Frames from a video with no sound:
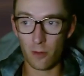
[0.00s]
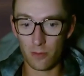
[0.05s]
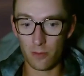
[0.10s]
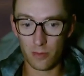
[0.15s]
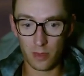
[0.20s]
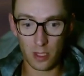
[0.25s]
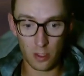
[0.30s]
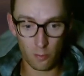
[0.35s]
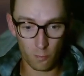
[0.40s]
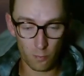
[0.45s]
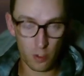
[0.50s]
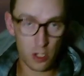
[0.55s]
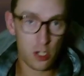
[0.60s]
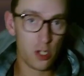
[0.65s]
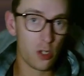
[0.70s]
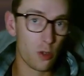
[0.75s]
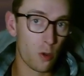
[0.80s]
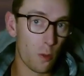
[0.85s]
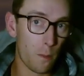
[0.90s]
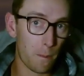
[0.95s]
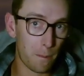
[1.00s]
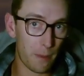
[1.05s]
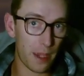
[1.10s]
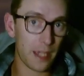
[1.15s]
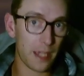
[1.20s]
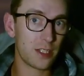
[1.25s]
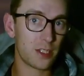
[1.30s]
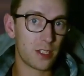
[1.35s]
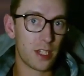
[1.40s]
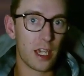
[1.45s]
the original
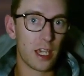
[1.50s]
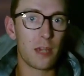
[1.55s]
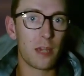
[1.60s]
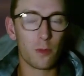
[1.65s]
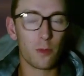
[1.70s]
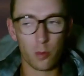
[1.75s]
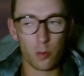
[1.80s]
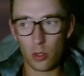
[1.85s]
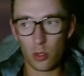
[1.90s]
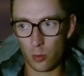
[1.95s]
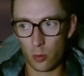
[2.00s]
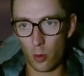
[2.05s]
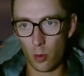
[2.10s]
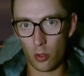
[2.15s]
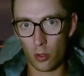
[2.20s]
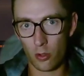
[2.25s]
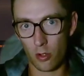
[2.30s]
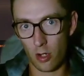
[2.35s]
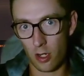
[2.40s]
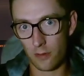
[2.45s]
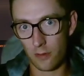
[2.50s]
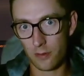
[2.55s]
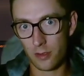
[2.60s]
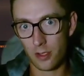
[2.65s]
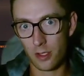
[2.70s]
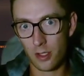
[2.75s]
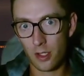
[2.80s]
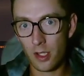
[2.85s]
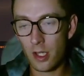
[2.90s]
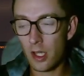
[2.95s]
base game of World of Warcraft.
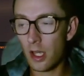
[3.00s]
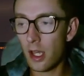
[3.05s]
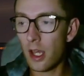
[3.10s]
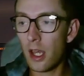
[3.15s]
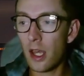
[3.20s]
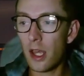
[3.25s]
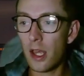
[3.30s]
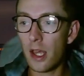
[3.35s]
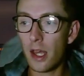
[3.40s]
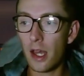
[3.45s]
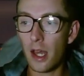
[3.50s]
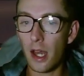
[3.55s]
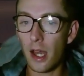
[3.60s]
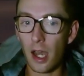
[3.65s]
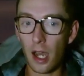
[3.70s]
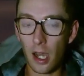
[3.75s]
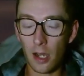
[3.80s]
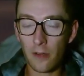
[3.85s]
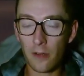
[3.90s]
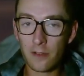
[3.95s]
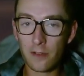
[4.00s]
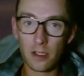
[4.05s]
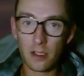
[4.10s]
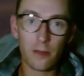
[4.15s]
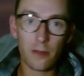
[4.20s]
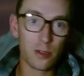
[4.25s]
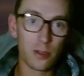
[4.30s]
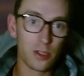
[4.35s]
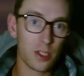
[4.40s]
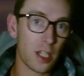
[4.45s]
After level
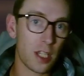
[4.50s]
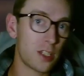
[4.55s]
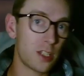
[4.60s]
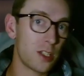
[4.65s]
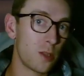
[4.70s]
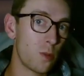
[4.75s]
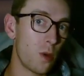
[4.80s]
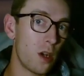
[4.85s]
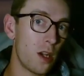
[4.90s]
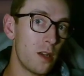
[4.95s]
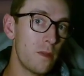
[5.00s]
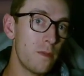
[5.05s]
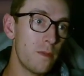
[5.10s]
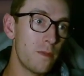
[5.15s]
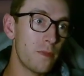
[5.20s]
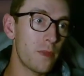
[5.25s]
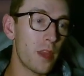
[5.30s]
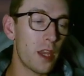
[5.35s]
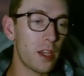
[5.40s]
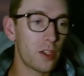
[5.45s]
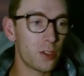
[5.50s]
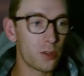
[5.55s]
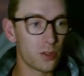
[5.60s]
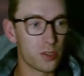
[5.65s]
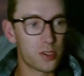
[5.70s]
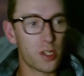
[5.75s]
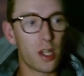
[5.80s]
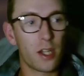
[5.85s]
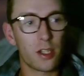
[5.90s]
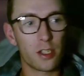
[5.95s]
61, you'll
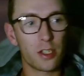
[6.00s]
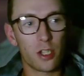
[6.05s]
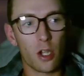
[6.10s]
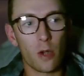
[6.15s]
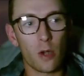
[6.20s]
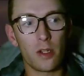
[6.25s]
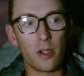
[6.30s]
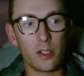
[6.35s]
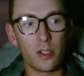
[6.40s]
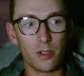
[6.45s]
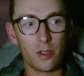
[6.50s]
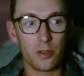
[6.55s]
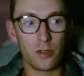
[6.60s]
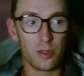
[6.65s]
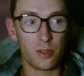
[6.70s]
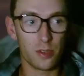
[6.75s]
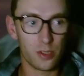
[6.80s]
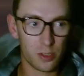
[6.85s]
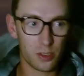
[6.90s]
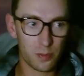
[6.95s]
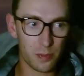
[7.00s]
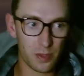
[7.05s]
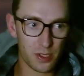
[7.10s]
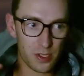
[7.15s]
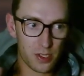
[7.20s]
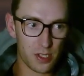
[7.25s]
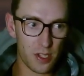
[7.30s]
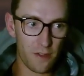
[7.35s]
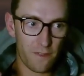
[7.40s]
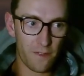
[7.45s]
start to go into
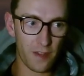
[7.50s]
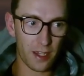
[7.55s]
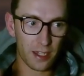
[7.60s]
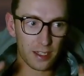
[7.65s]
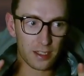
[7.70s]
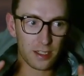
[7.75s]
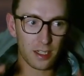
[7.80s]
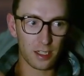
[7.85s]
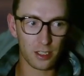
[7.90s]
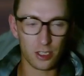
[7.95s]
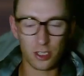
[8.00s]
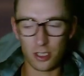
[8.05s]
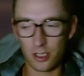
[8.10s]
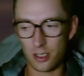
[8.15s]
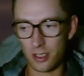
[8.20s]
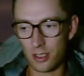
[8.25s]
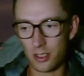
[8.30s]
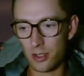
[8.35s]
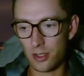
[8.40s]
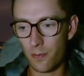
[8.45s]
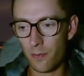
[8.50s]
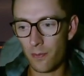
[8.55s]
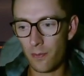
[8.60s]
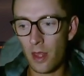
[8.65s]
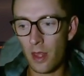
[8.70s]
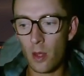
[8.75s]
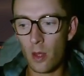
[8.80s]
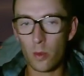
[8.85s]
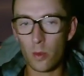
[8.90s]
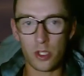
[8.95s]
specific dungeons,
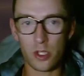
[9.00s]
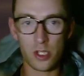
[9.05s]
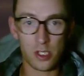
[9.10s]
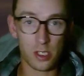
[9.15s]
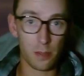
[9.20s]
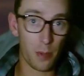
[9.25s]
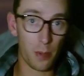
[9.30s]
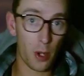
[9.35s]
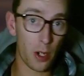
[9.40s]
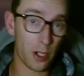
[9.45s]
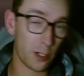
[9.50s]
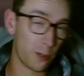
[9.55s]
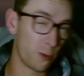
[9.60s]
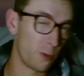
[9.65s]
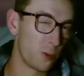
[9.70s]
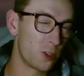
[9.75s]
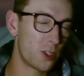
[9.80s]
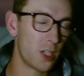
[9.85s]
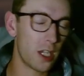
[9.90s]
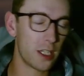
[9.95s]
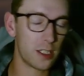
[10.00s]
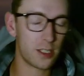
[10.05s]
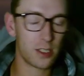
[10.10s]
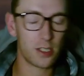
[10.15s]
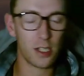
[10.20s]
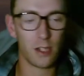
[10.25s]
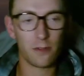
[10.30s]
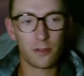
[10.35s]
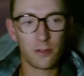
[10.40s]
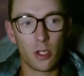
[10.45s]
which is the Burning Crusade
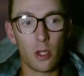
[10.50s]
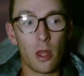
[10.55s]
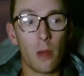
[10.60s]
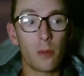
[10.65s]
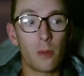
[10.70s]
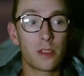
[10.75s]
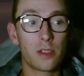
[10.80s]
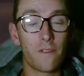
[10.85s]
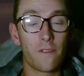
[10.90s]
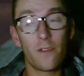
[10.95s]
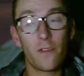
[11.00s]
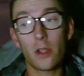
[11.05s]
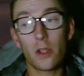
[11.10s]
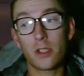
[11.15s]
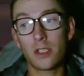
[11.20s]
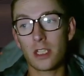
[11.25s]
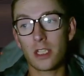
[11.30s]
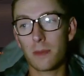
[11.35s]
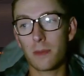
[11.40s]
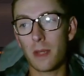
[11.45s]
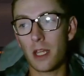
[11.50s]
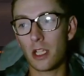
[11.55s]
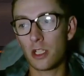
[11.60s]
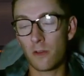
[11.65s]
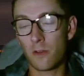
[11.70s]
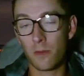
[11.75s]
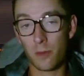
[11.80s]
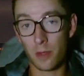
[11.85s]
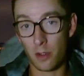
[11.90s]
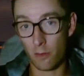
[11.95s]
stuff. So that was the first expansion
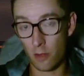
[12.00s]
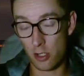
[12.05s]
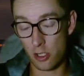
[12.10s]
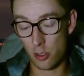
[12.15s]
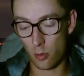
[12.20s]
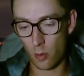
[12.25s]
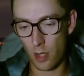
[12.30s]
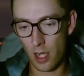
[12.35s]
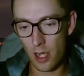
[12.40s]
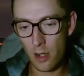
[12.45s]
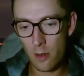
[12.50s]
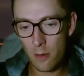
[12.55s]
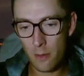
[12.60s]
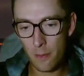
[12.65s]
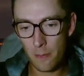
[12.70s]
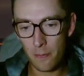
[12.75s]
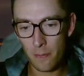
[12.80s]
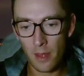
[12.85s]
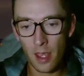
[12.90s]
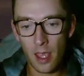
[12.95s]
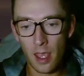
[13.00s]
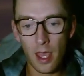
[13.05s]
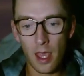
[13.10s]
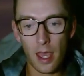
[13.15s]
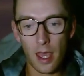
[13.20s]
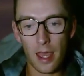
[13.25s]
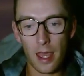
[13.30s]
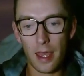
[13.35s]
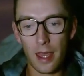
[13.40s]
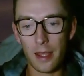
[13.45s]
from the original WoW,
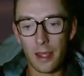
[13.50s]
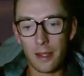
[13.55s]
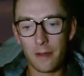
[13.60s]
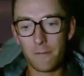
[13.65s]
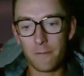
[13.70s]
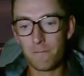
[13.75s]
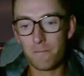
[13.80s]
and